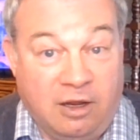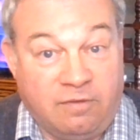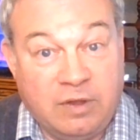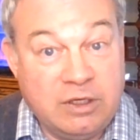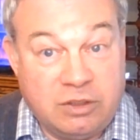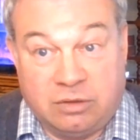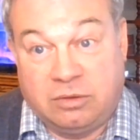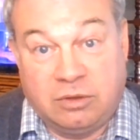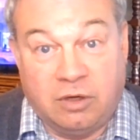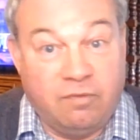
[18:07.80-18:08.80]
these
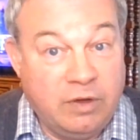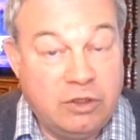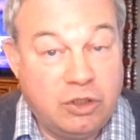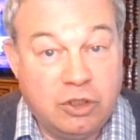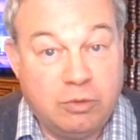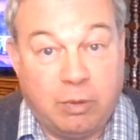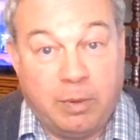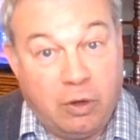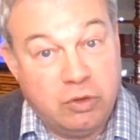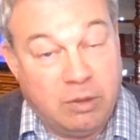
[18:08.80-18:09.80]
conventions
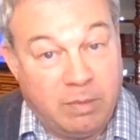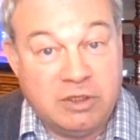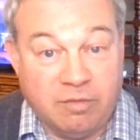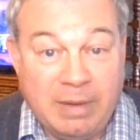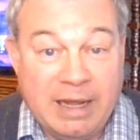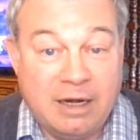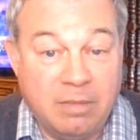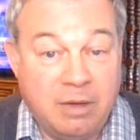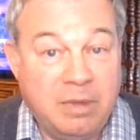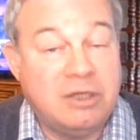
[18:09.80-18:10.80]
propose a bunch of bad
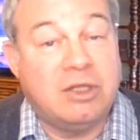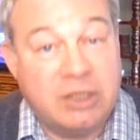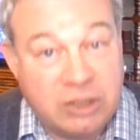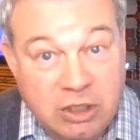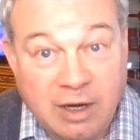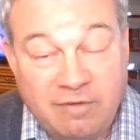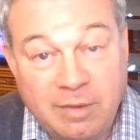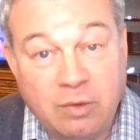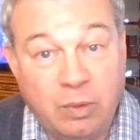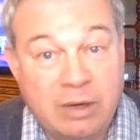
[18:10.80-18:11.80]
amendments, they still have to
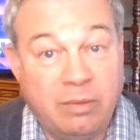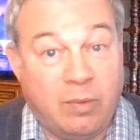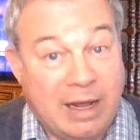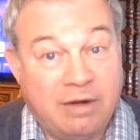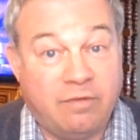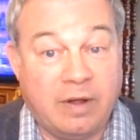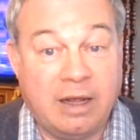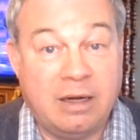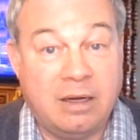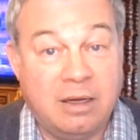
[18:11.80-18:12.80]
be
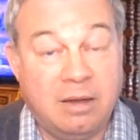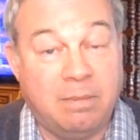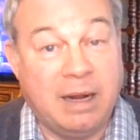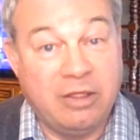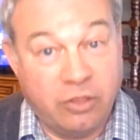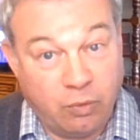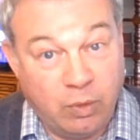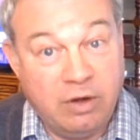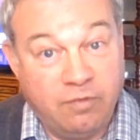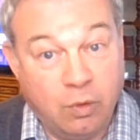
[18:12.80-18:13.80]
ratified by
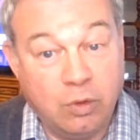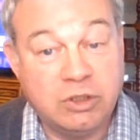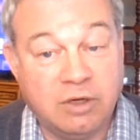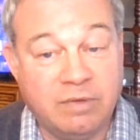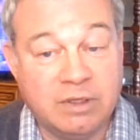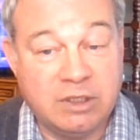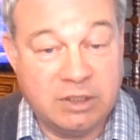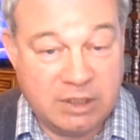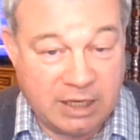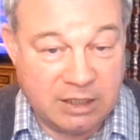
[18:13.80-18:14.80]
3/4 of the
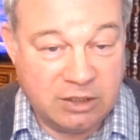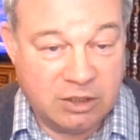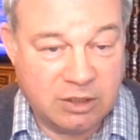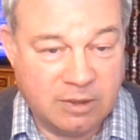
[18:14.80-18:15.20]
states.